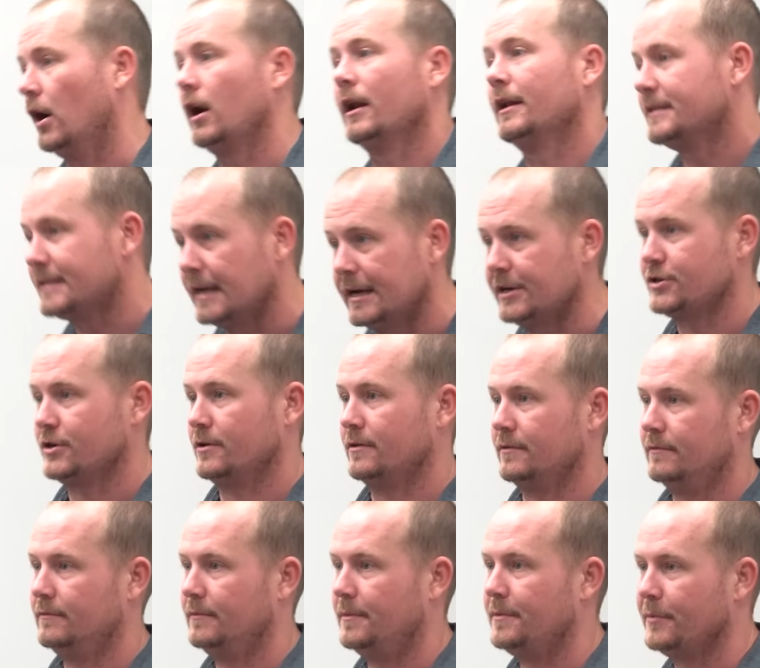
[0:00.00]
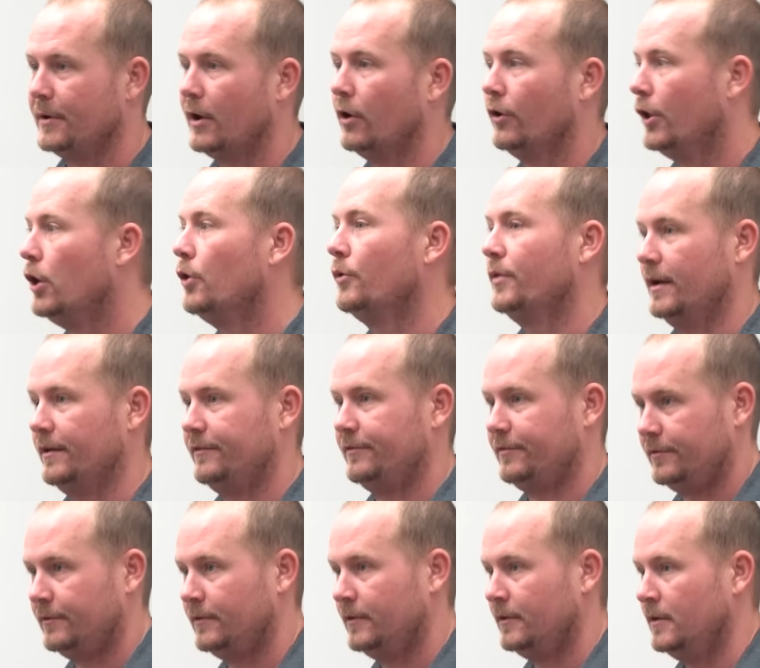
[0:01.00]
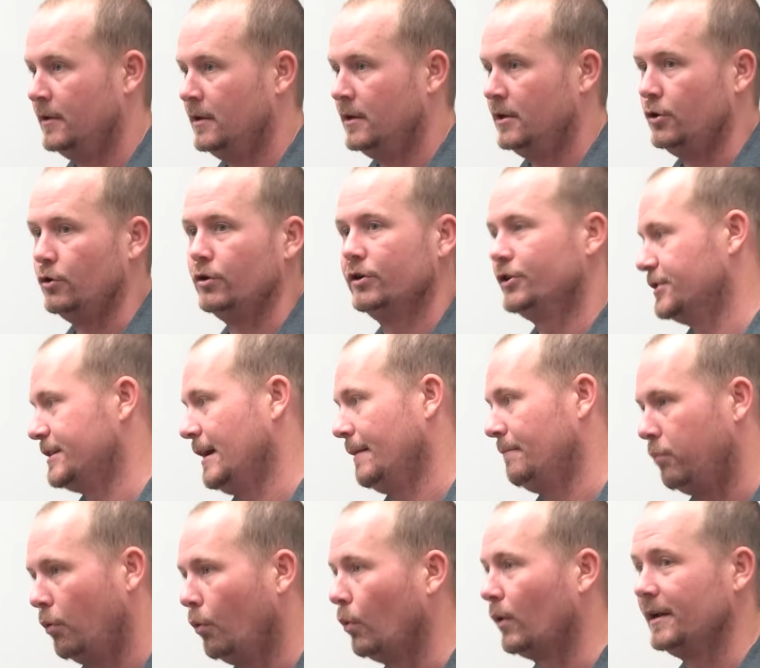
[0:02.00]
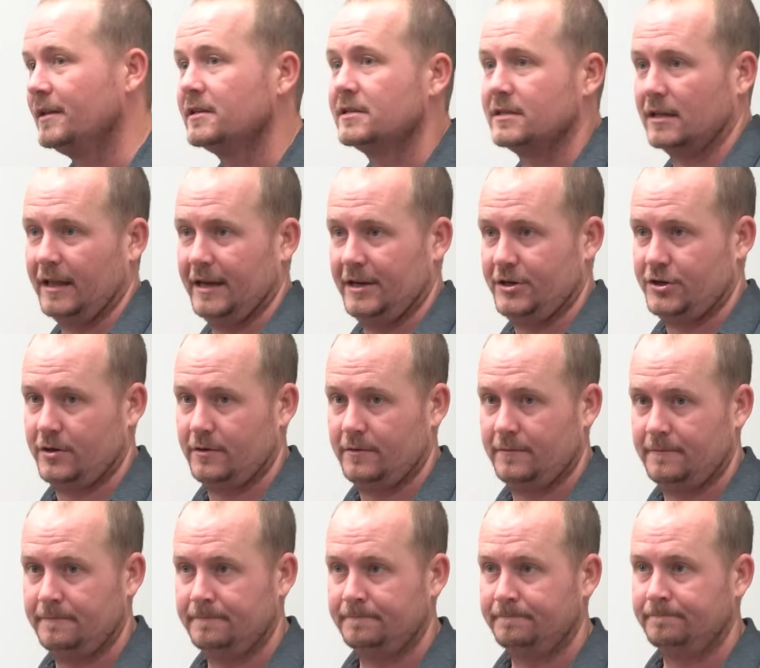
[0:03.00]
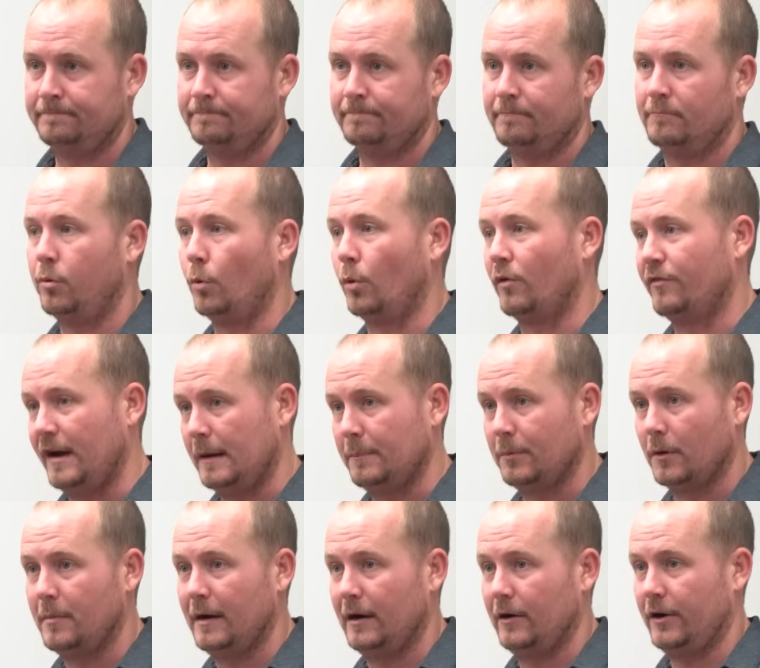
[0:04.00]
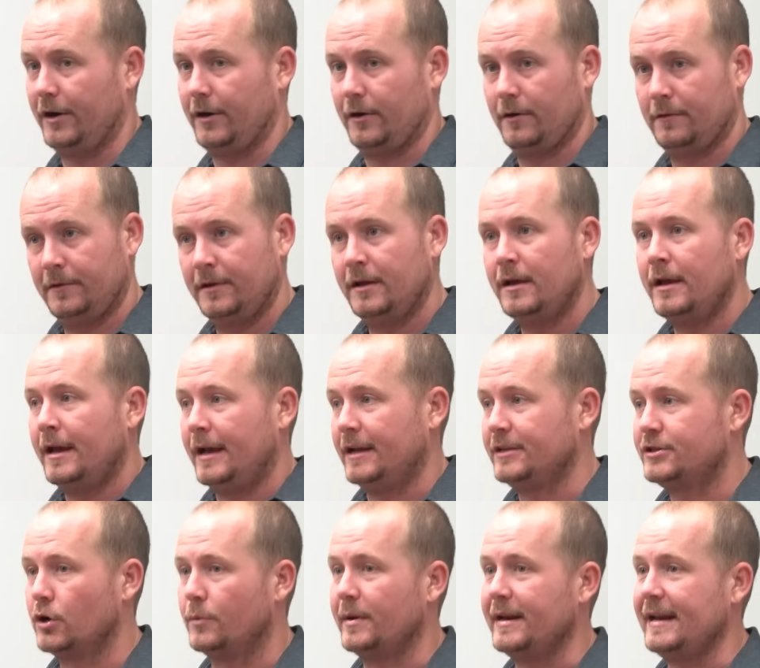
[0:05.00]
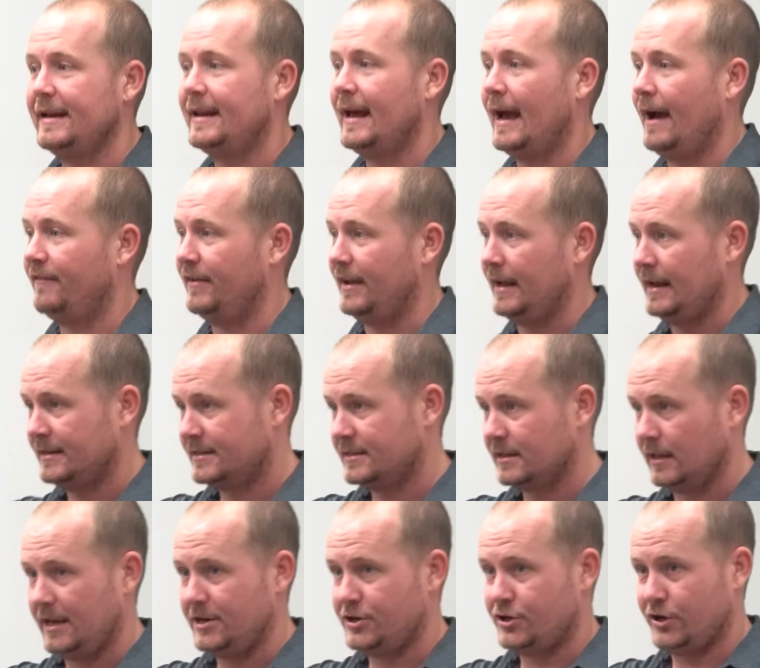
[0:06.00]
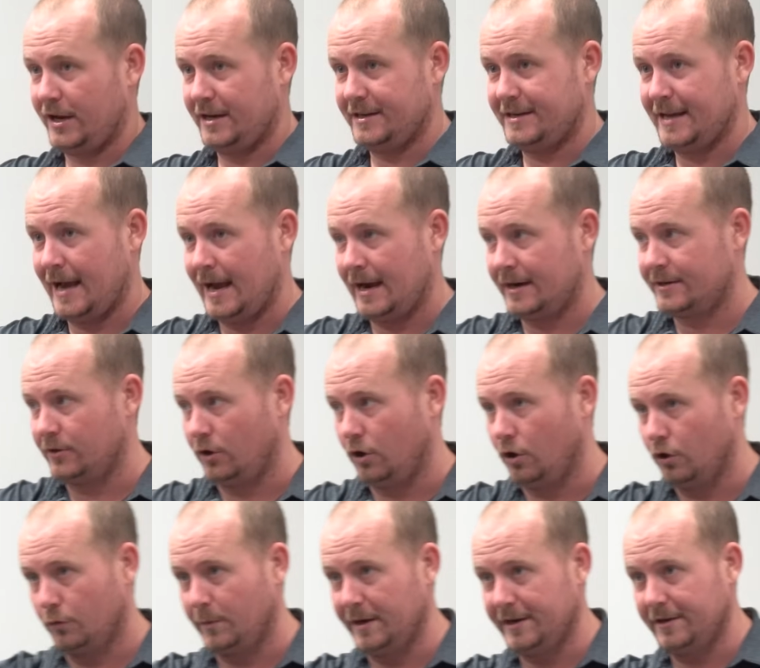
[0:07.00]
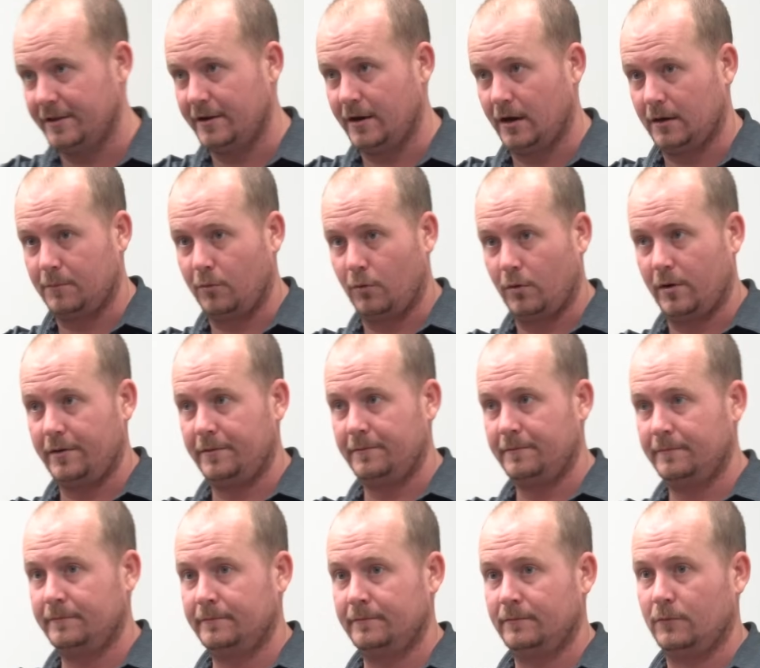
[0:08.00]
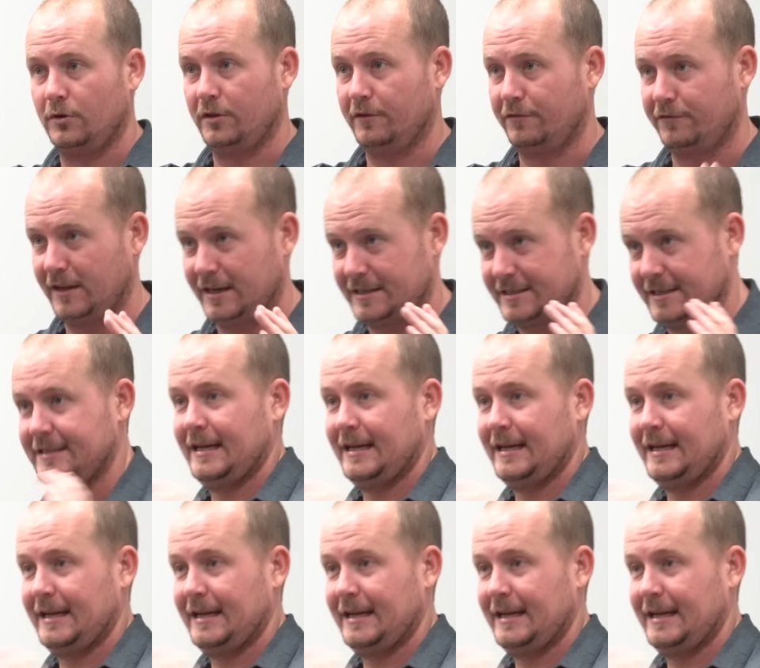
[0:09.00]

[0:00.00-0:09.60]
condensation. I mean, we all know this. You could just have poor insulation, poor vapor barrier, and so we need to have insulation intact all the way to the ductboard, where the flex